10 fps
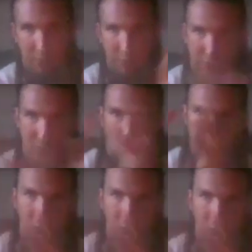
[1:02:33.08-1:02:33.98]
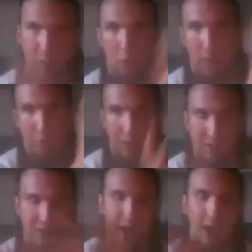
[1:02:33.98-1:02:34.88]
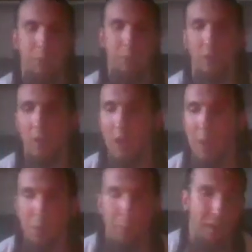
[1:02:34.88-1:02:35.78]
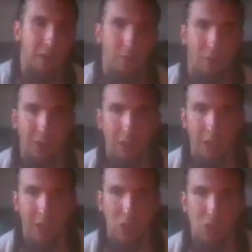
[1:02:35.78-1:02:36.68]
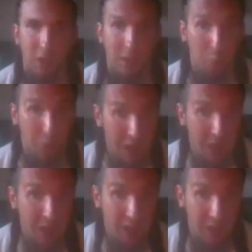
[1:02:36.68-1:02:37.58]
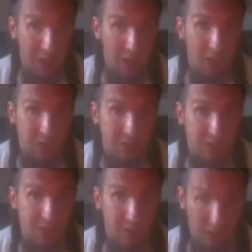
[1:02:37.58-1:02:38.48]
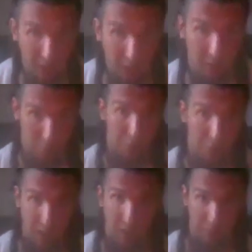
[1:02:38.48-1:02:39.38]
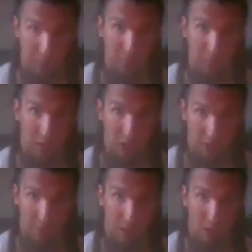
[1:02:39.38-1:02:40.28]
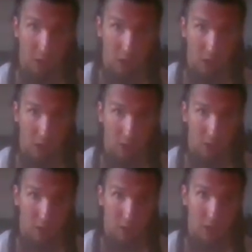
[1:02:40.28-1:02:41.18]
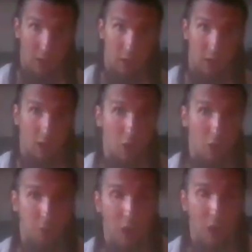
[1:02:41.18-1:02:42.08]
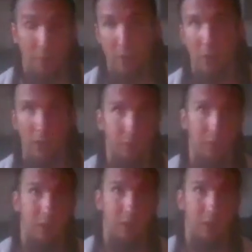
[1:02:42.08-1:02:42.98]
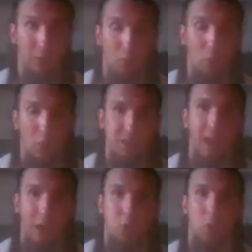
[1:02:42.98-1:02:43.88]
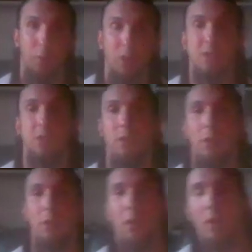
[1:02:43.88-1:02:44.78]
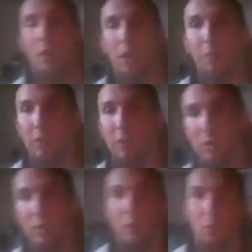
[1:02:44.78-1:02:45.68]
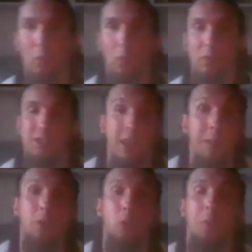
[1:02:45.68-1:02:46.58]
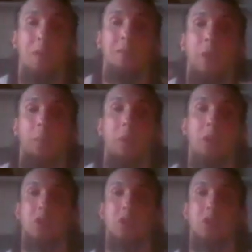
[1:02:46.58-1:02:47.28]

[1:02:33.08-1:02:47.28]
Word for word: in worldview that begins to happen. But by the end of the Viking Age, pagan kings did believe in Valhalla. Mm-hmm. Uh, Harald Hárfagri, if he was an actual person, uh, but, uh, seemed to have been very much